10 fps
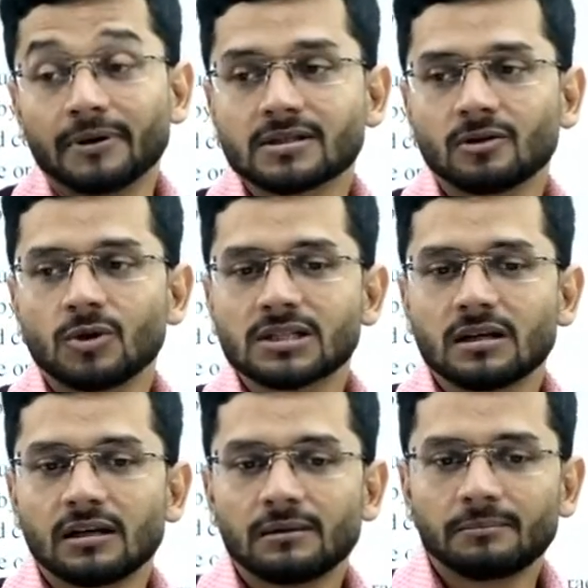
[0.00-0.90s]
A person who
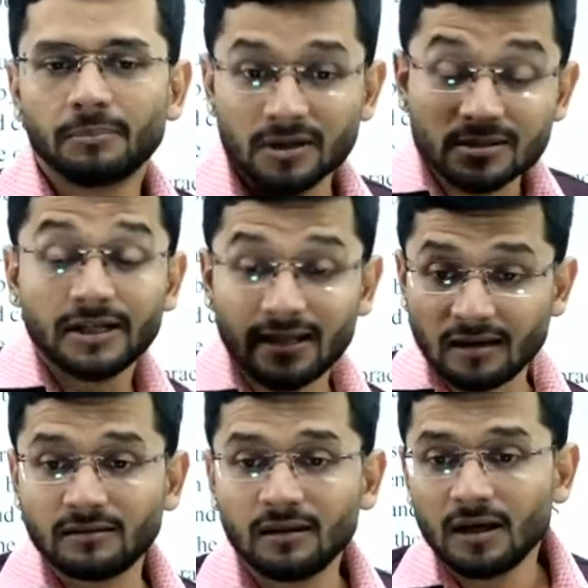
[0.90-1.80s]
has
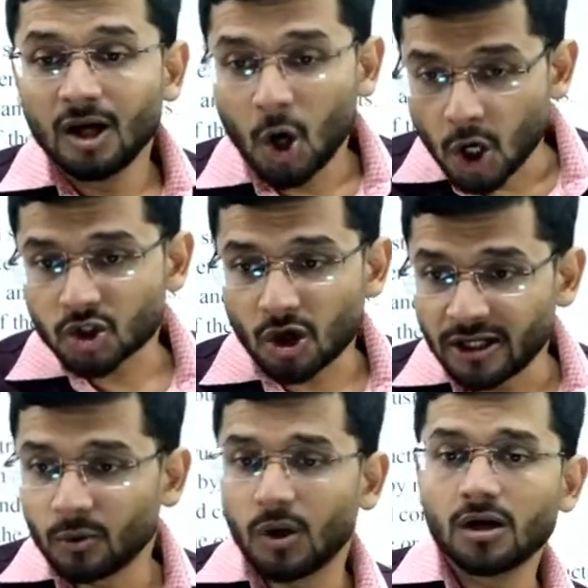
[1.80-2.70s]
personally done
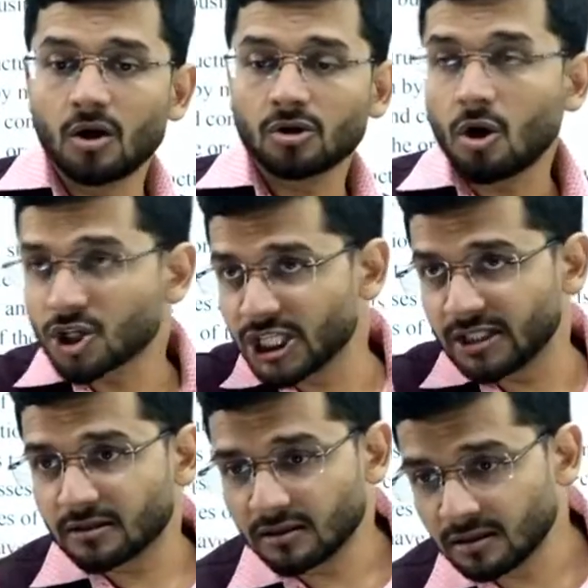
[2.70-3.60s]
cost audit work or
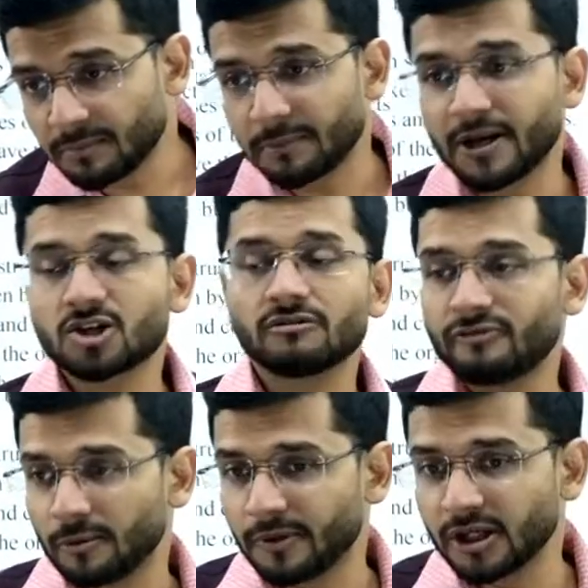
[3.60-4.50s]
cost sheet
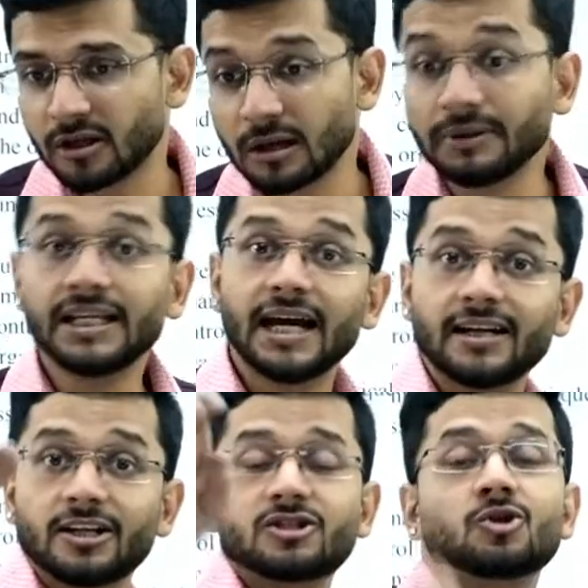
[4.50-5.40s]
preparation for a particular company,
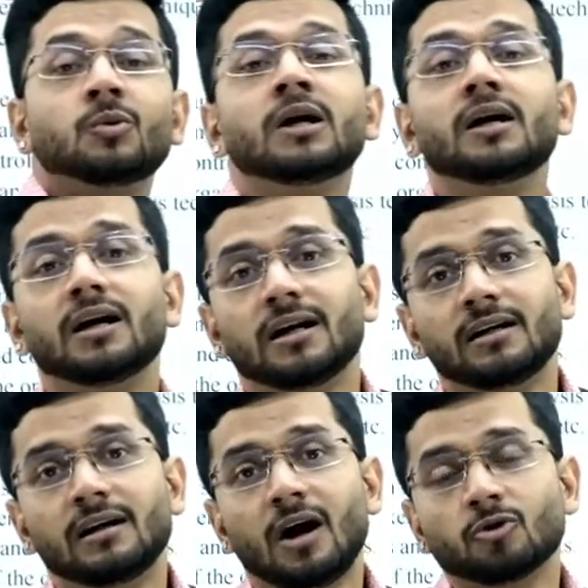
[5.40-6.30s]
he can teach you
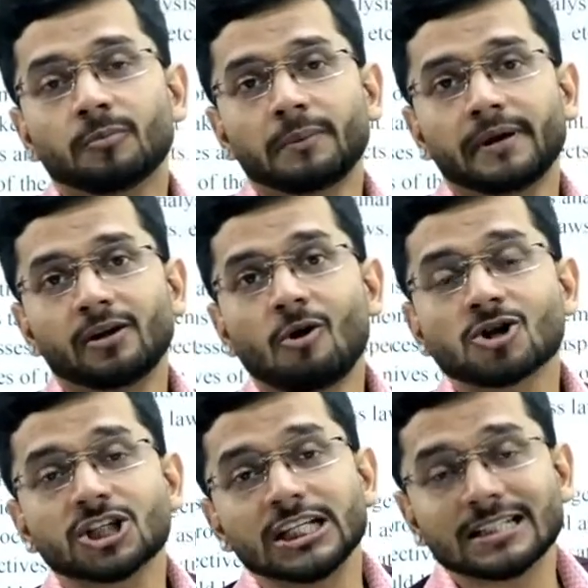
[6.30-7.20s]
how to prepare
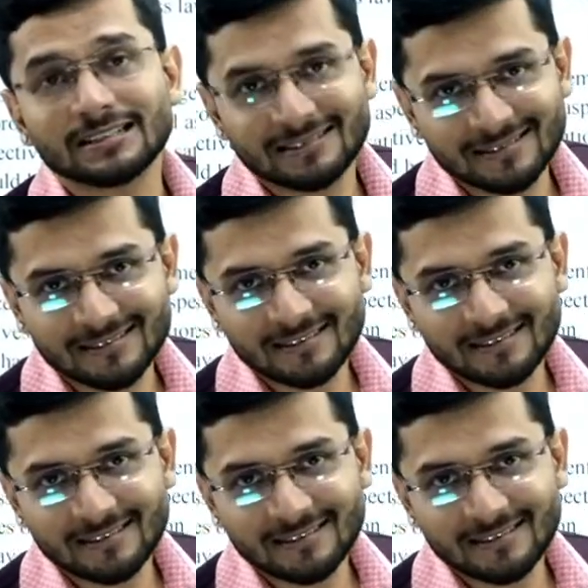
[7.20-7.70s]
a cost sheet.